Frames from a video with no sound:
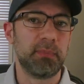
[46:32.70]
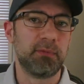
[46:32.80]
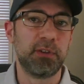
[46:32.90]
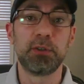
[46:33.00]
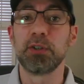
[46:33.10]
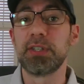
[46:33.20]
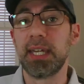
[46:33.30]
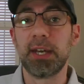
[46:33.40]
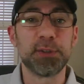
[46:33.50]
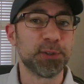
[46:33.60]
future
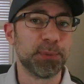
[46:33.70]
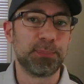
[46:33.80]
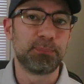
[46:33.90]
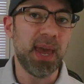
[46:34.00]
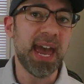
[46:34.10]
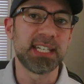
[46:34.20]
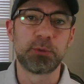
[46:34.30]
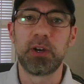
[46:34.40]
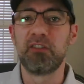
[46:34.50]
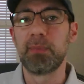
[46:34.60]
sales, or past
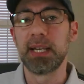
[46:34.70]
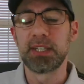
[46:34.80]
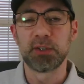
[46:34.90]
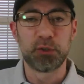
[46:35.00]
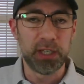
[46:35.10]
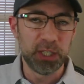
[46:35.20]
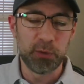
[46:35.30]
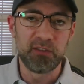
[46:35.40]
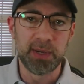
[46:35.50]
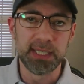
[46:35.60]
12 months or trailing
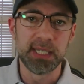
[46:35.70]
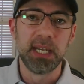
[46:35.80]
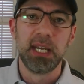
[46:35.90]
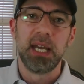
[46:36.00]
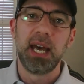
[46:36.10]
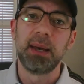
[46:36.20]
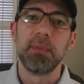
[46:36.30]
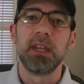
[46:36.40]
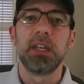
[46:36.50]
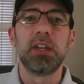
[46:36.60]
12 months,
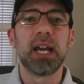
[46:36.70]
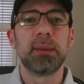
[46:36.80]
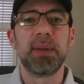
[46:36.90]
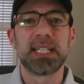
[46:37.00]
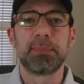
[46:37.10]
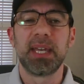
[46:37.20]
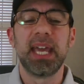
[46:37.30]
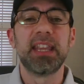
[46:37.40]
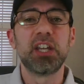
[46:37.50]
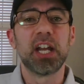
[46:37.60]
you got to pick something,
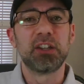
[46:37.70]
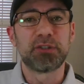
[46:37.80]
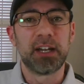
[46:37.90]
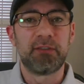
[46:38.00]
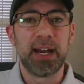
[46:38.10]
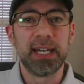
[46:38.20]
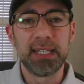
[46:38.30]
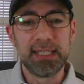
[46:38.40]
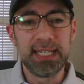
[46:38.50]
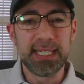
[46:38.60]
and then you got to try to find a
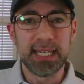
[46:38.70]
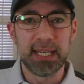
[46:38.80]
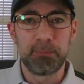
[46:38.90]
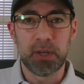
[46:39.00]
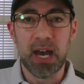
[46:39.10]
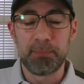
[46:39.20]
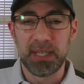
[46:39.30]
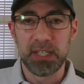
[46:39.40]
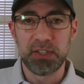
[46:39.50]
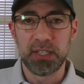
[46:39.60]
decent
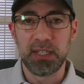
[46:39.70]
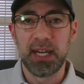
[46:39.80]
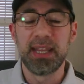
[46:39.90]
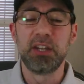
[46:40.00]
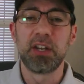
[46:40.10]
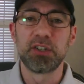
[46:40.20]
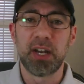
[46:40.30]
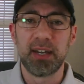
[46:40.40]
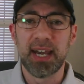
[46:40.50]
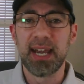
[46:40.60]
competition, and then you can
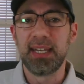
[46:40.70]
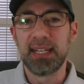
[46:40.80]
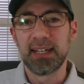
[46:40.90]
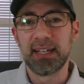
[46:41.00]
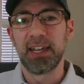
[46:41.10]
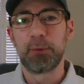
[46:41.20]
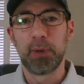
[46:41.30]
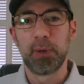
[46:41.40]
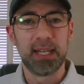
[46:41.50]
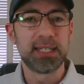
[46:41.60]
try to an idea like
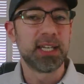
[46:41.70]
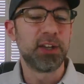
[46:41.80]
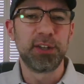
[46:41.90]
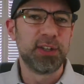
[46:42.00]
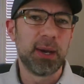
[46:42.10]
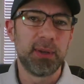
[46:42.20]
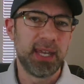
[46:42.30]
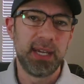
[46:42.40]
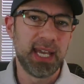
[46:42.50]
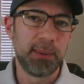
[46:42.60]
what it is. Now you can do that with
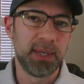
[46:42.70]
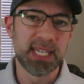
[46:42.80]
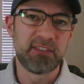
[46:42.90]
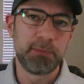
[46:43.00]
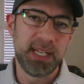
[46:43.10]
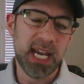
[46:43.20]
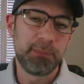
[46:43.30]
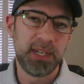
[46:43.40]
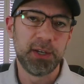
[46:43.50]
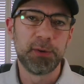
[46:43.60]
any company. It doesn't have to be an
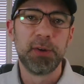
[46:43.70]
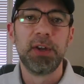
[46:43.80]
IPO.